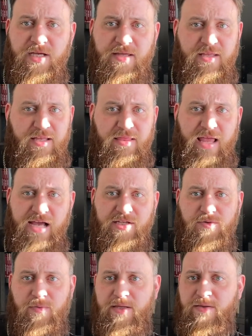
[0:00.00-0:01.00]
and they
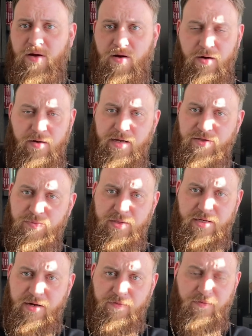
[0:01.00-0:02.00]
lacerate the heart as we
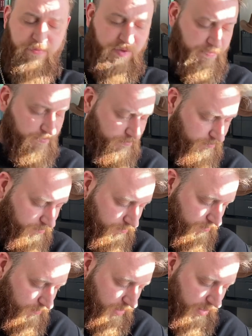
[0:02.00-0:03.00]
tear from them.
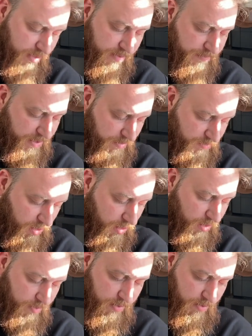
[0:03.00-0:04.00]
And it becomes
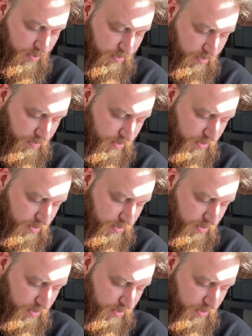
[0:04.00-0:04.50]
harder and harder.